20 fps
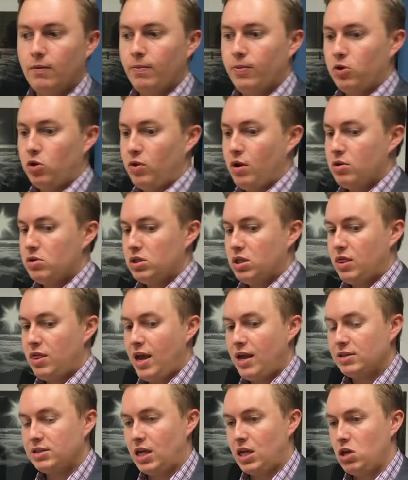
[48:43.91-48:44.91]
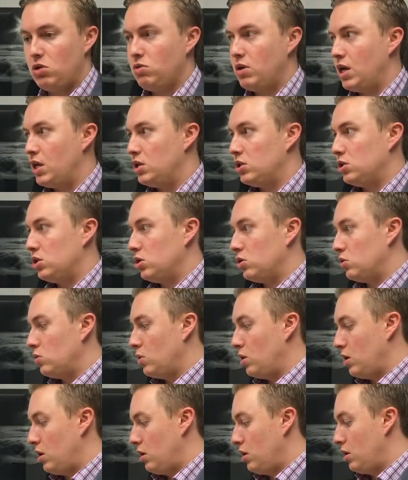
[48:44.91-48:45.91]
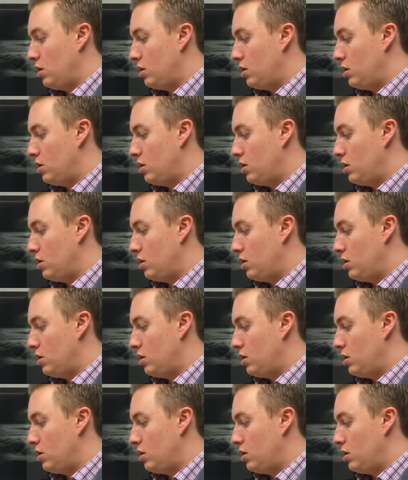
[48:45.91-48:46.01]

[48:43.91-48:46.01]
So there's things that you can do